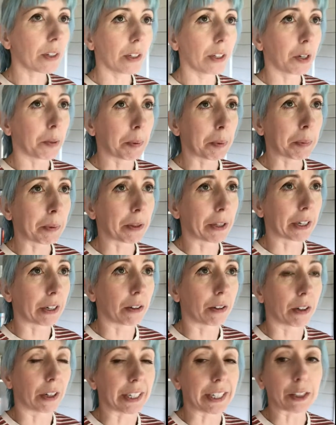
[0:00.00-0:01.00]
know, people think,
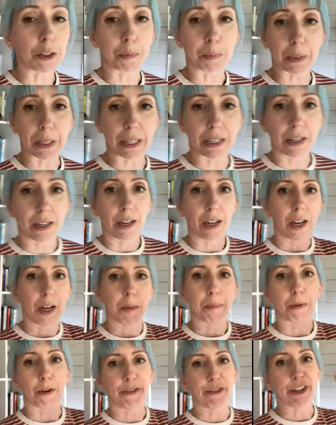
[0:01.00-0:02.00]
oh, I need to be
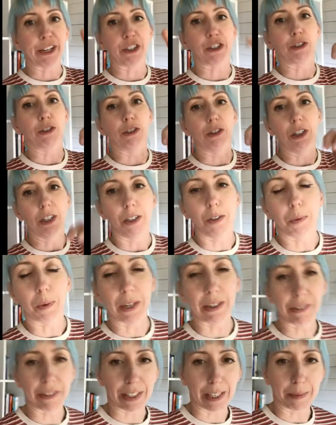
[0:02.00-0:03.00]
professional,
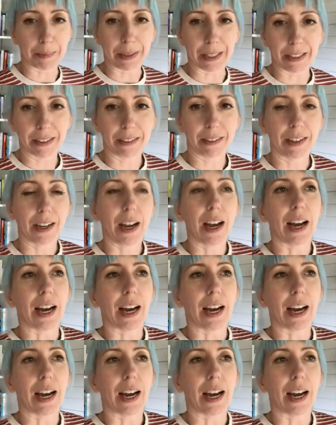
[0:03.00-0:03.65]
whatever that means,